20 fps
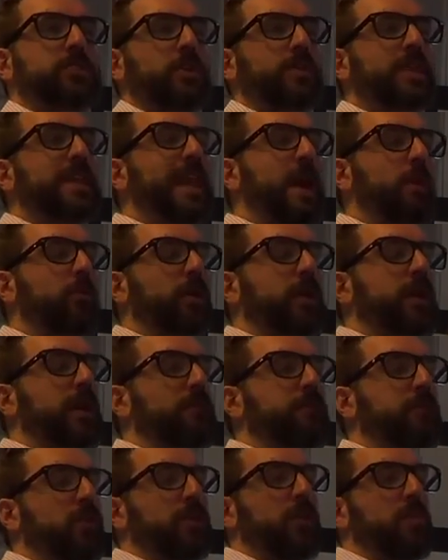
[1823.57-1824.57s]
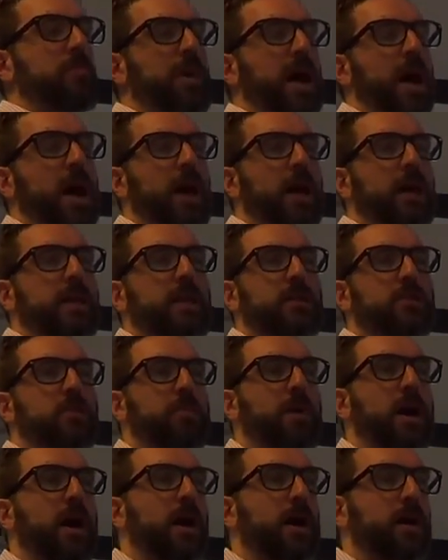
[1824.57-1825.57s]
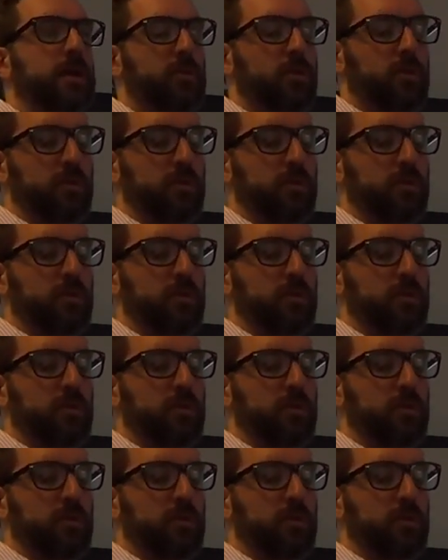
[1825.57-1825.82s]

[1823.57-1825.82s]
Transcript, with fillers: on the networking for your pod and your pod